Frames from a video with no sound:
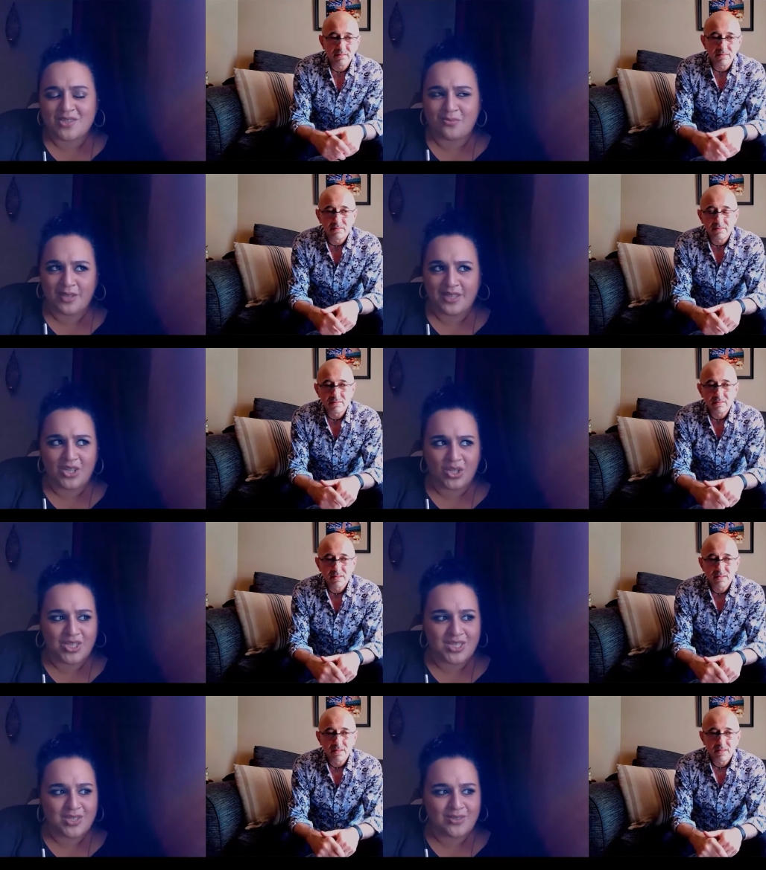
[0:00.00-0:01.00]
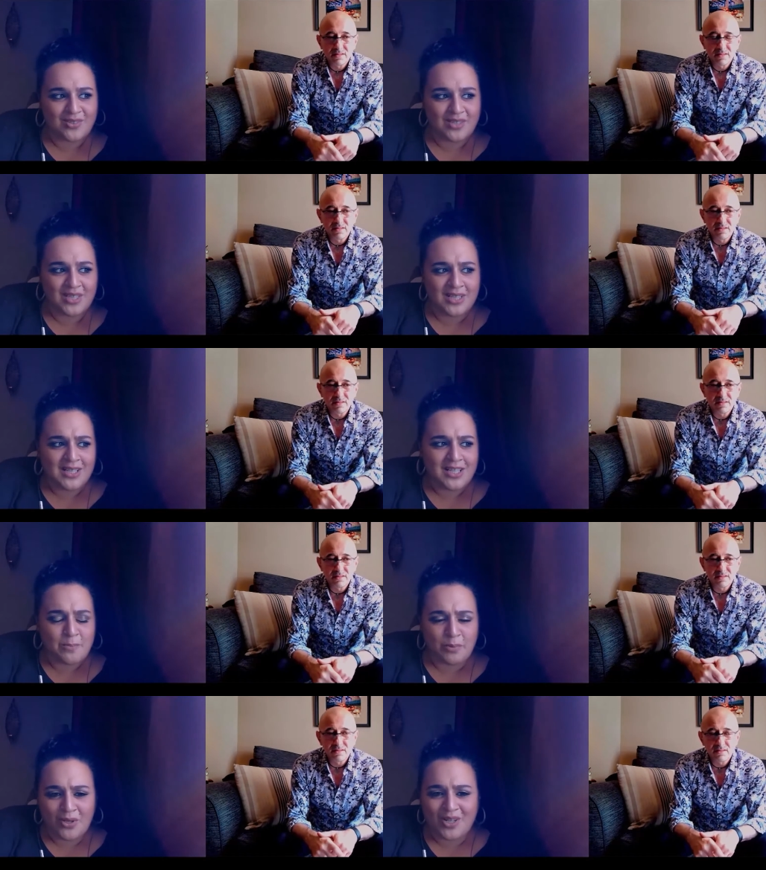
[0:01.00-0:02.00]
Speaker 1: really good to
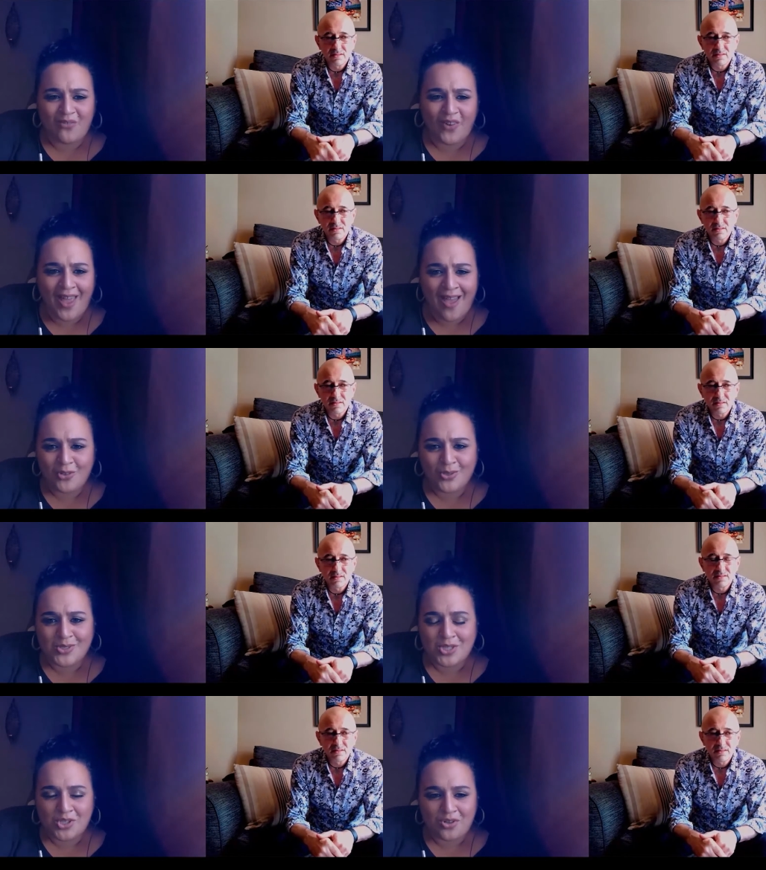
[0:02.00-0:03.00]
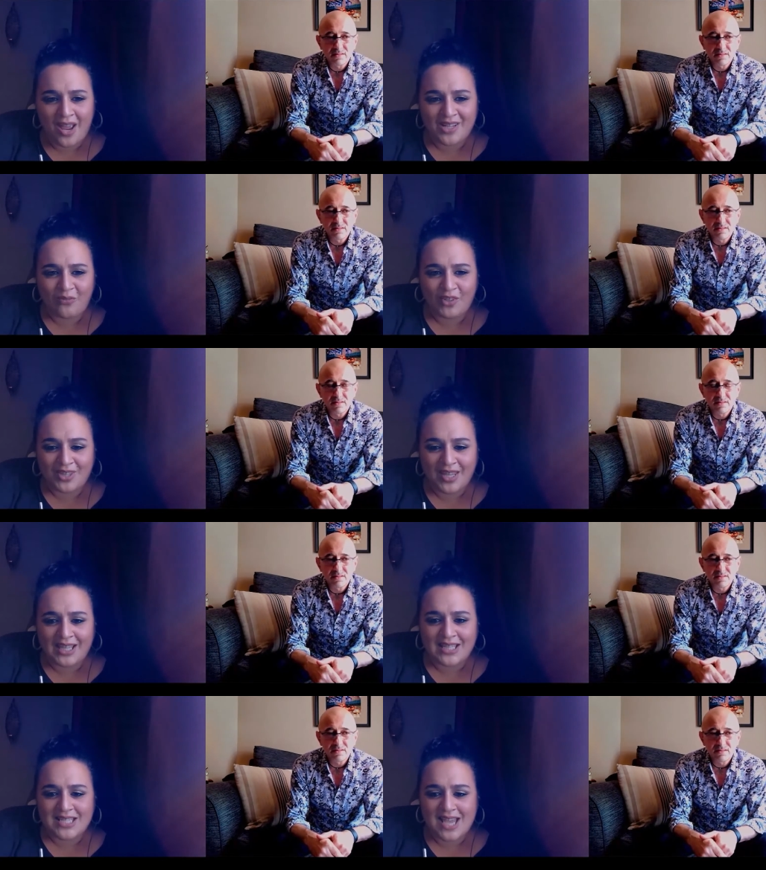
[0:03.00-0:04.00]
explore different avenues and try different things.